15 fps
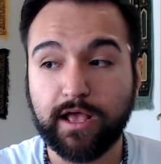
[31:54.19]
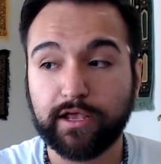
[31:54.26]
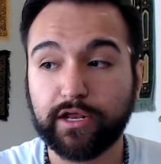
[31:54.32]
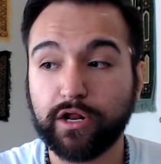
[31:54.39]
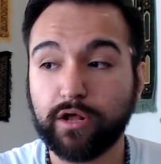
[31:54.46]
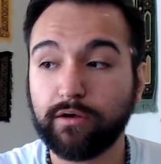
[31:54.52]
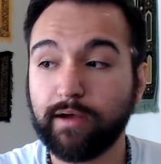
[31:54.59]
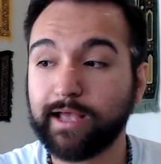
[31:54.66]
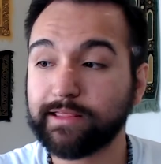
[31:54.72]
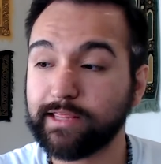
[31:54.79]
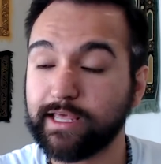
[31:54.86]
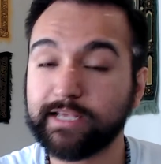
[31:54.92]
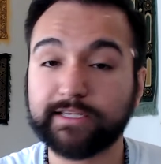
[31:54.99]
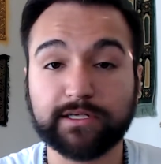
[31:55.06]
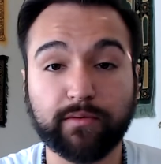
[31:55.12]
I
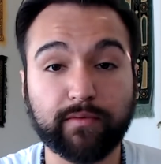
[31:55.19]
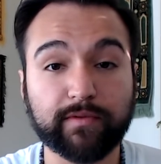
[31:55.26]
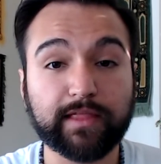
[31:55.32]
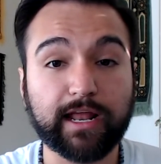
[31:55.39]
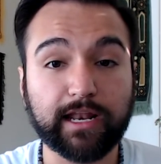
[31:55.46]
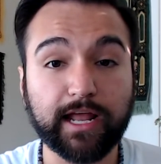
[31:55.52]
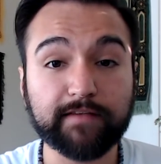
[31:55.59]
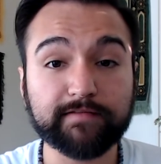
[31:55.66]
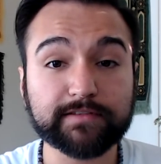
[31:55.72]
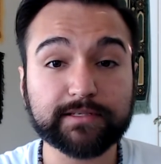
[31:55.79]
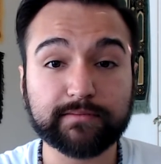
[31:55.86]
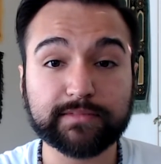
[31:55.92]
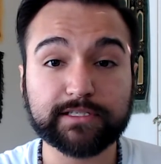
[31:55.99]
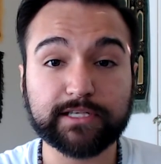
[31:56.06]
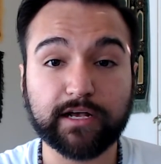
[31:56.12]
think someone that loves
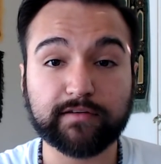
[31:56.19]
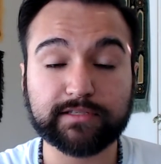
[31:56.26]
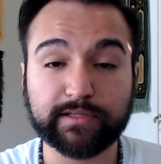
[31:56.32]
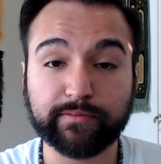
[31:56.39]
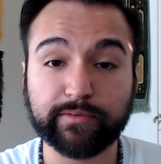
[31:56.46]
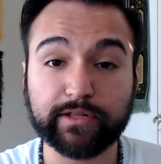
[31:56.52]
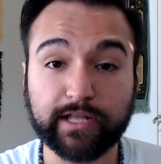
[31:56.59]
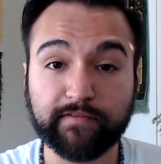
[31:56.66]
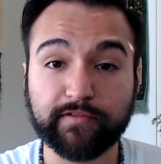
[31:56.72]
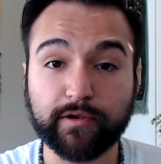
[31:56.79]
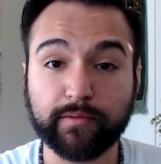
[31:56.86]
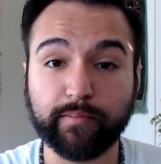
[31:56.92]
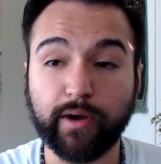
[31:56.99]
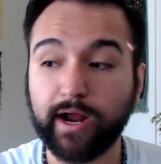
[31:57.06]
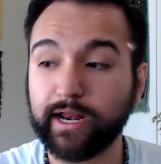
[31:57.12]
themselves and that will love
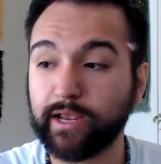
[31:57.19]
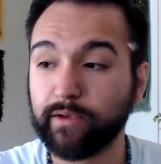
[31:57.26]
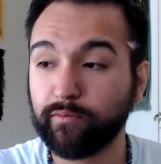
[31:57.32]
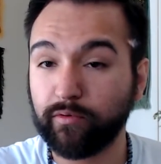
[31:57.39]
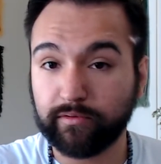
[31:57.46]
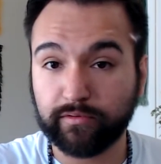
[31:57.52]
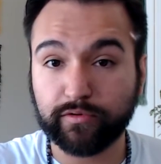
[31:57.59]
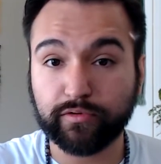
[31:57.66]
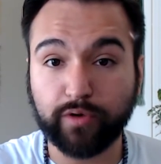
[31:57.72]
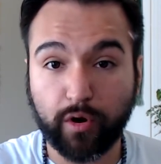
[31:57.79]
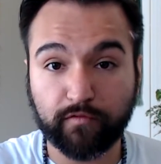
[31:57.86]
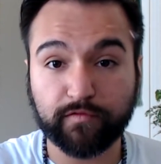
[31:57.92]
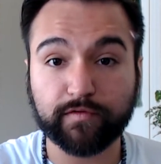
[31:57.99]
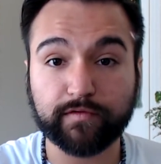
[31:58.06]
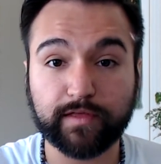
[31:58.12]
their body will
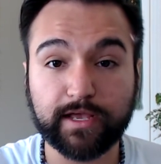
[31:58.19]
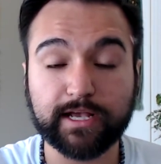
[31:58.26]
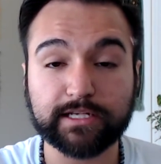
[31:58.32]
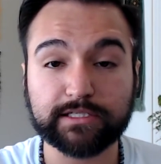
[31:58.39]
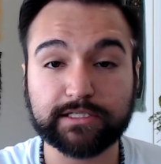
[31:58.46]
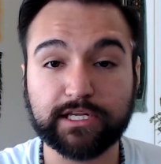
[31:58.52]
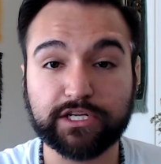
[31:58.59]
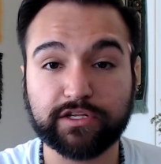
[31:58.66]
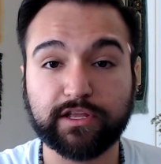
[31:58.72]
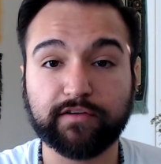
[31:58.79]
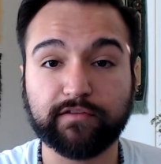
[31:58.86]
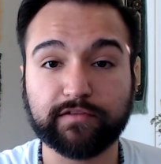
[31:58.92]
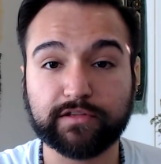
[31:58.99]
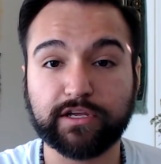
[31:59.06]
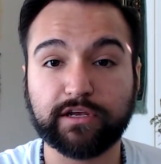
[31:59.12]
go for this,
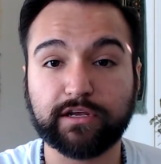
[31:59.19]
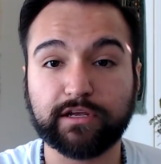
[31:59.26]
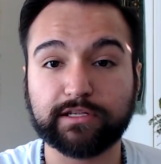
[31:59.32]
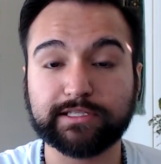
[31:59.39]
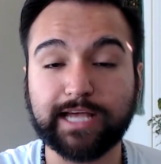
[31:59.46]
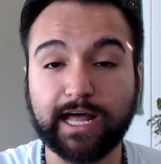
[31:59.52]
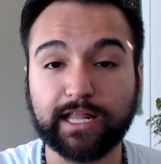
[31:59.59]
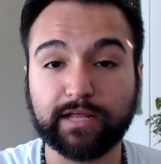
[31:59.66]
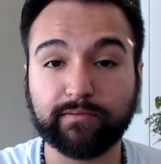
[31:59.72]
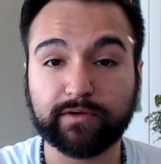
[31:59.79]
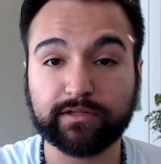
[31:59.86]
the salad with